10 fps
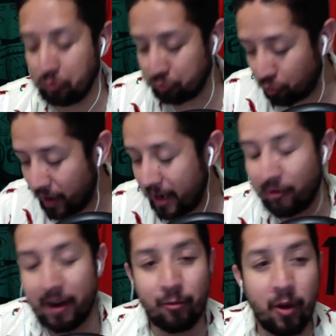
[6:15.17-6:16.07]

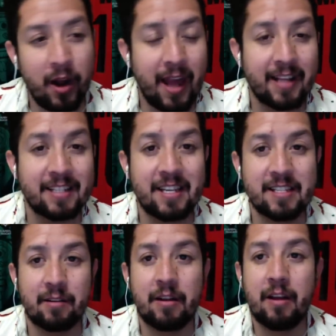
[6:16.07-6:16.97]
great run at a
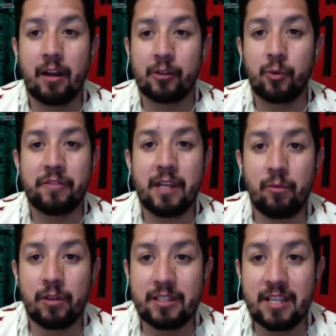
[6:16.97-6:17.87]
season, because we've
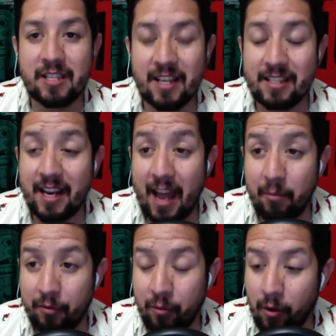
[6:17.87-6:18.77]
seen the seasons as he'd had
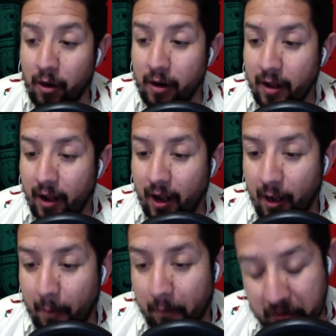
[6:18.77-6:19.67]
before.
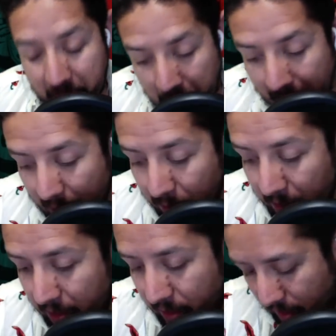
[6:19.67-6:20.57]
So I
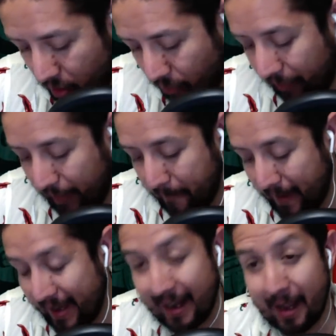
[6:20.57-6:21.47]
would either go with
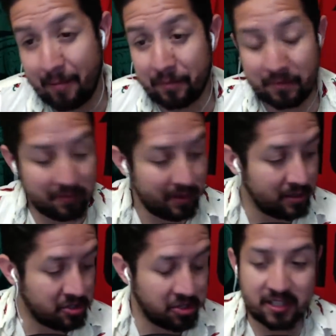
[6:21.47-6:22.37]
America
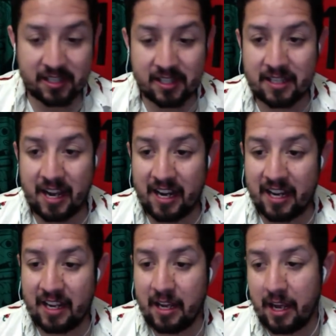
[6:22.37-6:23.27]
just as a
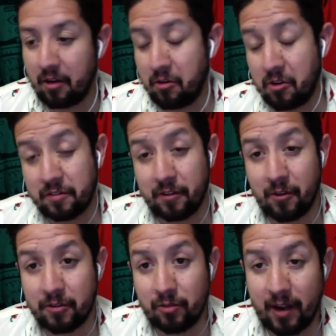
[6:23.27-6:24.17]
signing, and who knows if it
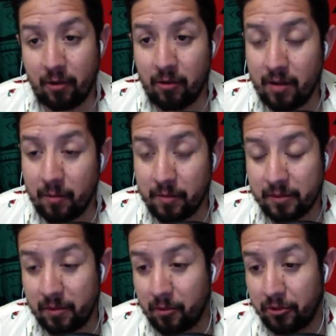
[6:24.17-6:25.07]
goes right, or even
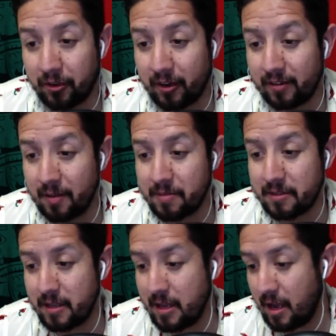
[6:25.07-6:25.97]
some of the Monterrey
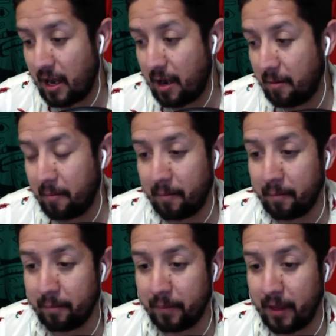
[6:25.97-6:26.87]
teams,
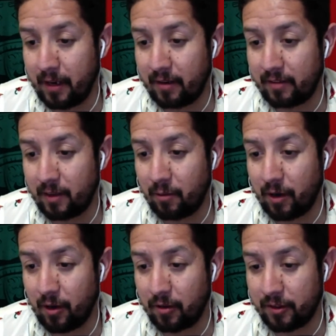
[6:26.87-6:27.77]
and see
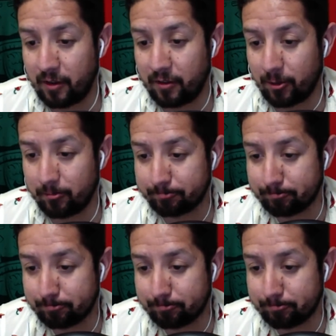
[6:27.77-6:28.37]
where he goes there. So